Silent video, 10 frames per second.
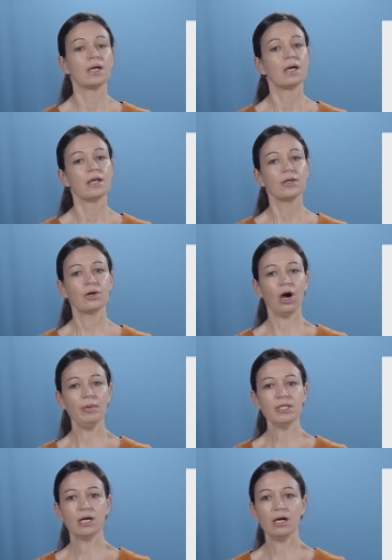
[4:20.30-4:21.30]
The
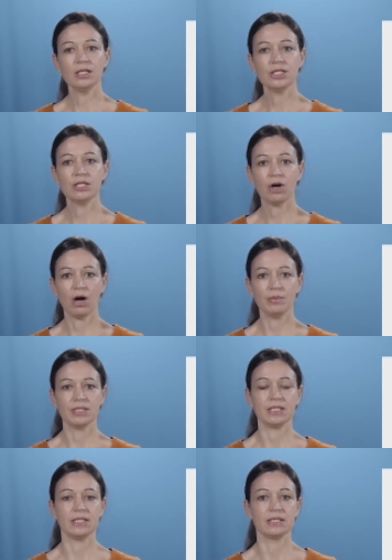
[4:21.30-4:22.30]
comitology
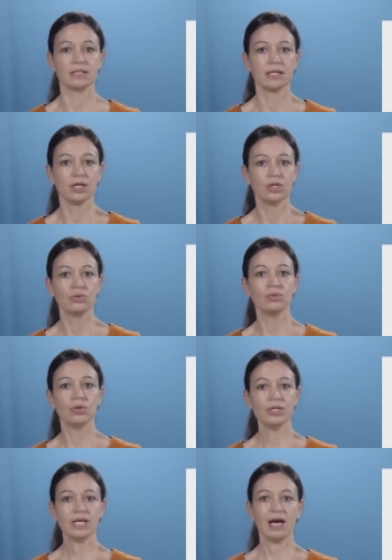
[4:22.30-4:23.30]
committees do
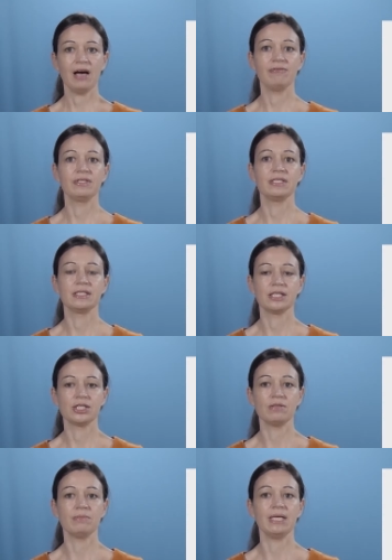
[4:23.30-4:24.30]
not have a
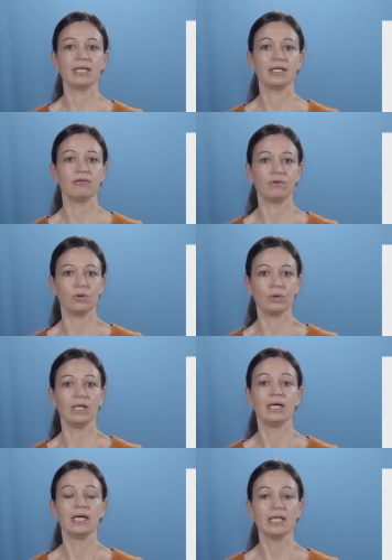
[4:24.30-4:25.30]
decision-making role
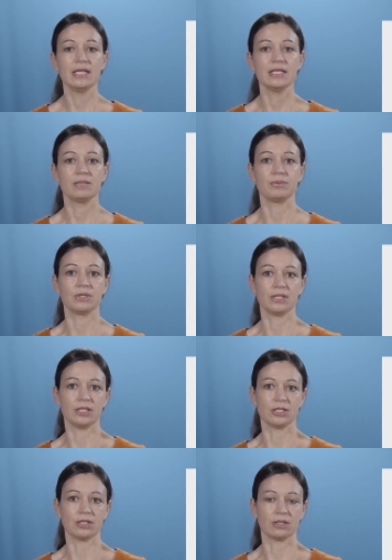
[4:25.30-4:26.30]
in this
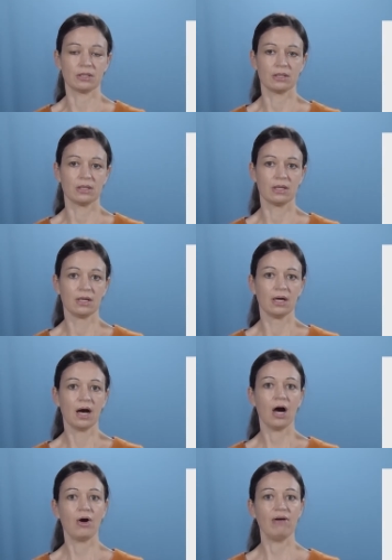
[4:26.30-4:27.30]
procedure.
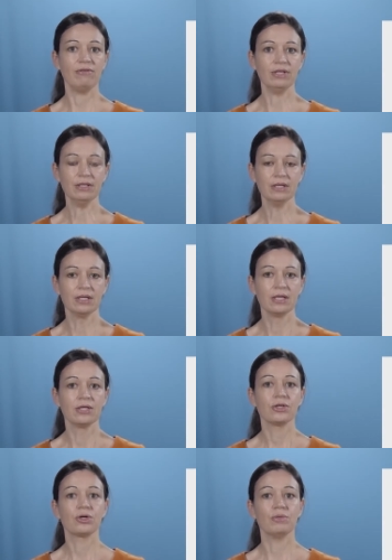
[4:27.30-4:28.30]
However,
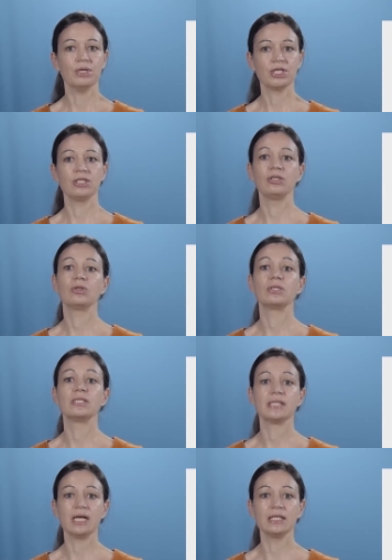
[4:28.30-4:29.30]
the Commission
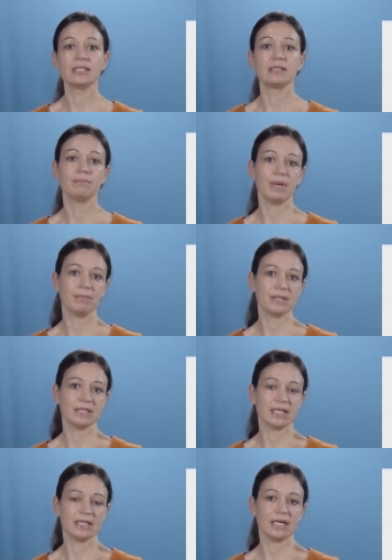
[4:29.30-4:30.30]
consults Member
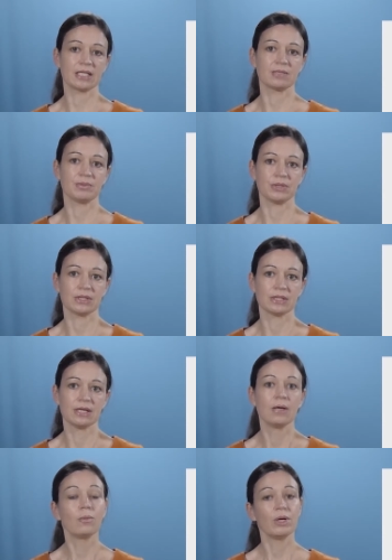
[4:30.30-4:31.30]
State experts
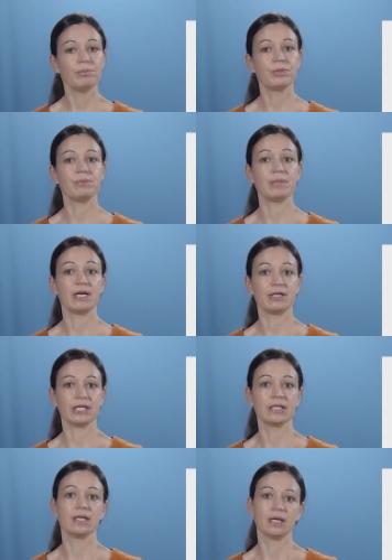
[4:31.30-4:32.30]
when
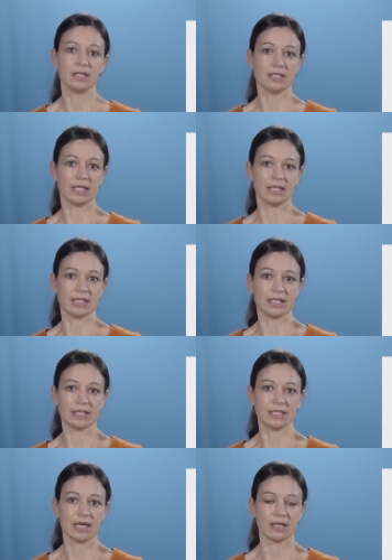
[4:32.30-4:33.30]
preparing a delegated
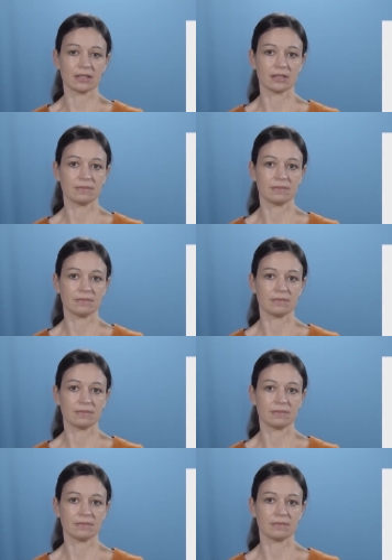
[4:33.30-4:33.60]
act.